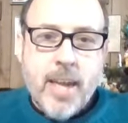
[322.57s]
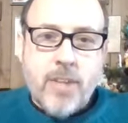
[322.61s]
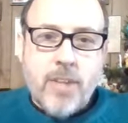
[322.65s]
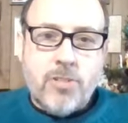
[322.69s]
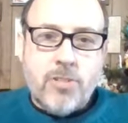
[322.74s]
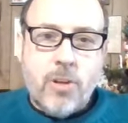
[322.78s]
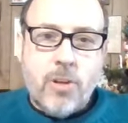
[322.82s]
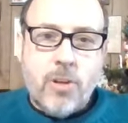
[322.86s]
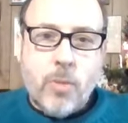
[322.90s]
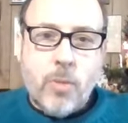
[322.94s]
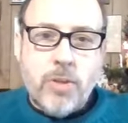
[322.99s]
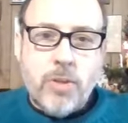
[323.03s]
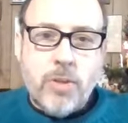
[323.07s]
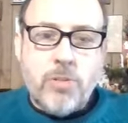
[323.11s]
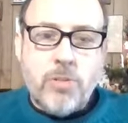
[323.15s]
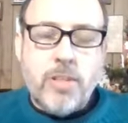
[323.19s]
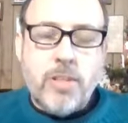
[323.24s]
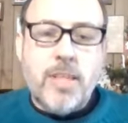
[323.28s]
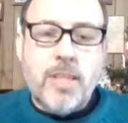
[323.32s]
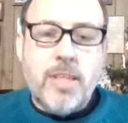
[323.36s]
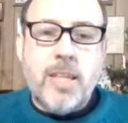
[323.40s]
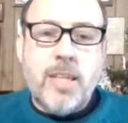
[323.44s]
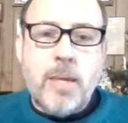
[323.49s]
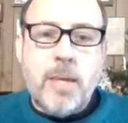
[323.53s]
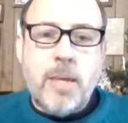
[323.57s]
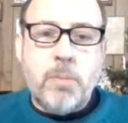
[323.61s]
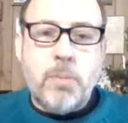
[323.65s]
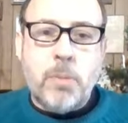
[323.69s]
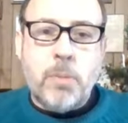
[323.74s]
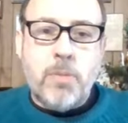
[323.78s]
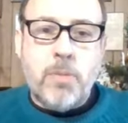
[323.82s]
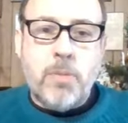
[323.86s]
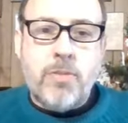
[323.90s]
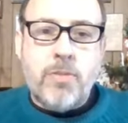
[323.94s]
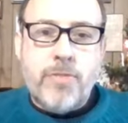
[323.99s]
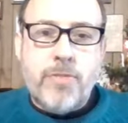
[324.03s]
So when you see the
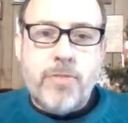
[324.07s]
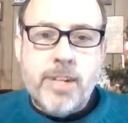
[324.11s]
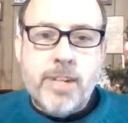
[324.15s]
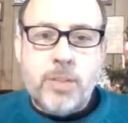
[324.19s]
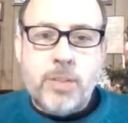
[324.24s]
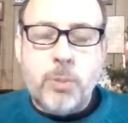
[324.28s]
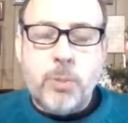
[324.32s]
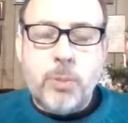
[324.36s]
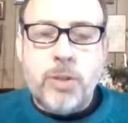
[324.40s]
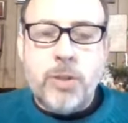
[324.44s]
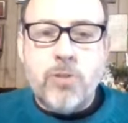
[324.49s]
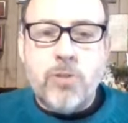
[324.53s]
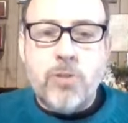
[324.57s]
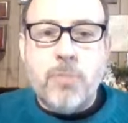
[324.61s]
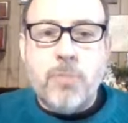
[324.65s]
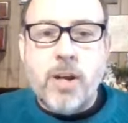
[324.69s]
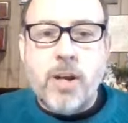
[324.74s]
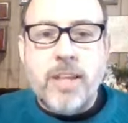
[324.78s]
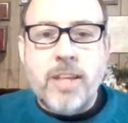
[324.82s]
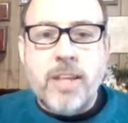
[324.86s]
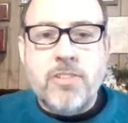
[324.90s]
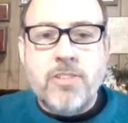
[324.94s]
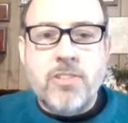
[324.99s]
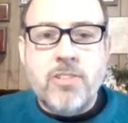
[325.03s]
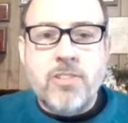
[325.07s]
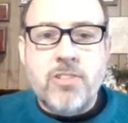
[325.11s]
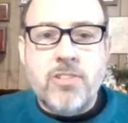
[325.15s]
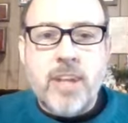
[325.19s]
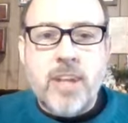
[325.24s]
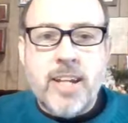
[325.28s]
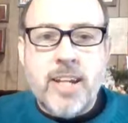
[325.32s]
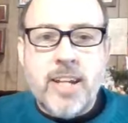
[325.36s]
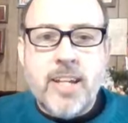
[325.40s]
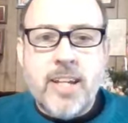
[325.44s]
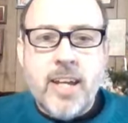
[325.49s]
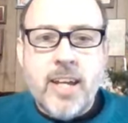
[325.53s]
emblem of the fish with those markings
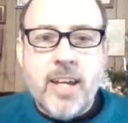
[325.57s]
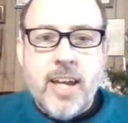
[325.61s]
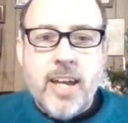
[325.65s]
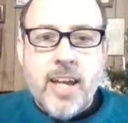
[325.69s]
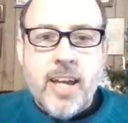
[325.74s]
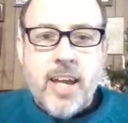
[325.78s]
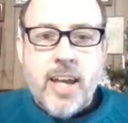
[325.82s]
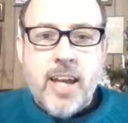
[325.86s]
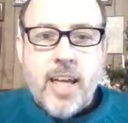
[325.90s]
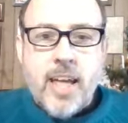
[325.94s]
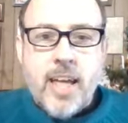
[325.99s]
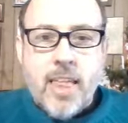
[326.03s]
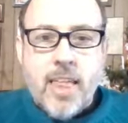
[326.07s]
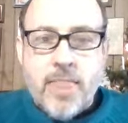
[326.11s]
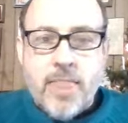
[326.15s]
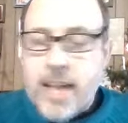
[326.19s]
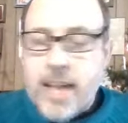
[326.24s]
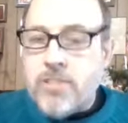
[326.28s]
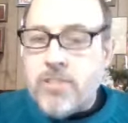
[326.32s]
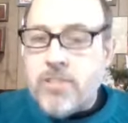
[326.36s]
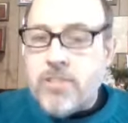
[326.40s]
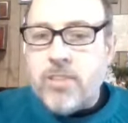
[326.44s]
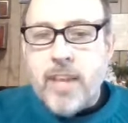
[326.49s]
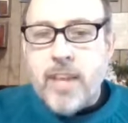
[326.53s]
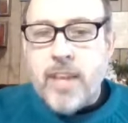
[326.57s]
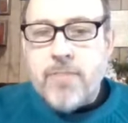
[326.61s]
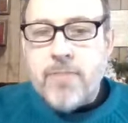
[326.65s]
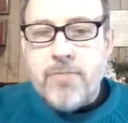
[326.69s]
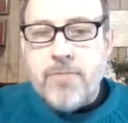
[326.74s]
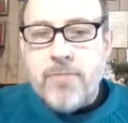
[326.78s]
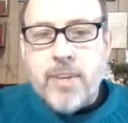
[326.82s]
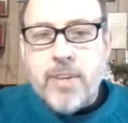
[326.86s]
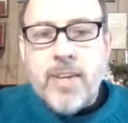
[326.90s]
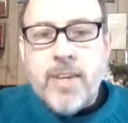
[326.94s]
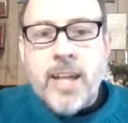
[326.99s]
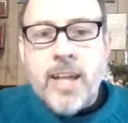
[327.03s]
inside, that's a
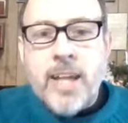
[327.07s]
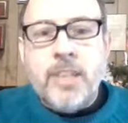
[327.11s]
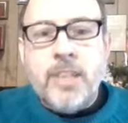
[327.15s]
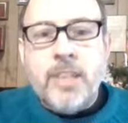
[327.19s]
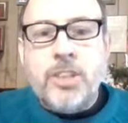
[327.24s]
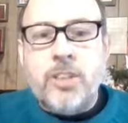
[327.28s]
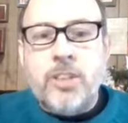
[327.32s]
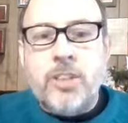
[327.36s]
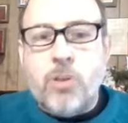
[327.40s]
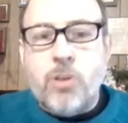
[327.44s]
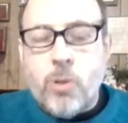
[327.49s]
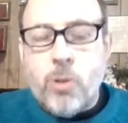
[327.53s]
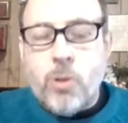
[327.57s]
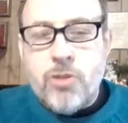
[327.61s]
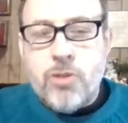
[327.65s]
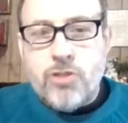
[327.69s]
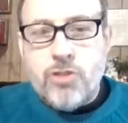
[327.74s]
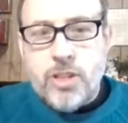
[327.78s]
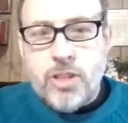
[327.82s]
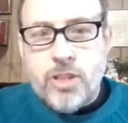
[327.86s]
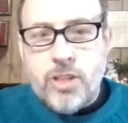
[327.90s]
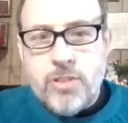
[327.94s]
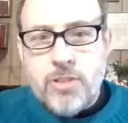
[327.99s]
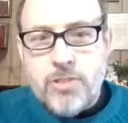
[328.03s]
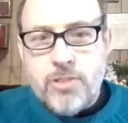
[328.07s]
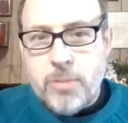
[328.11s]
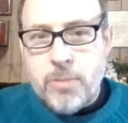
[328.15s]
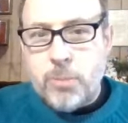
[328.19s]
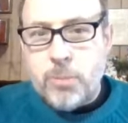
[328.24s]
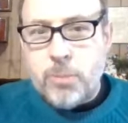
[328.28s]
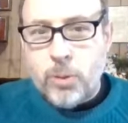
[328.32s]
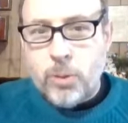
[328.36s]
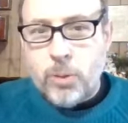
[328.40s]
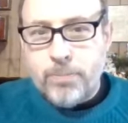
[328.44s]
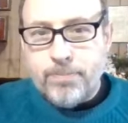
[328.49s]
very ancient Christian symbol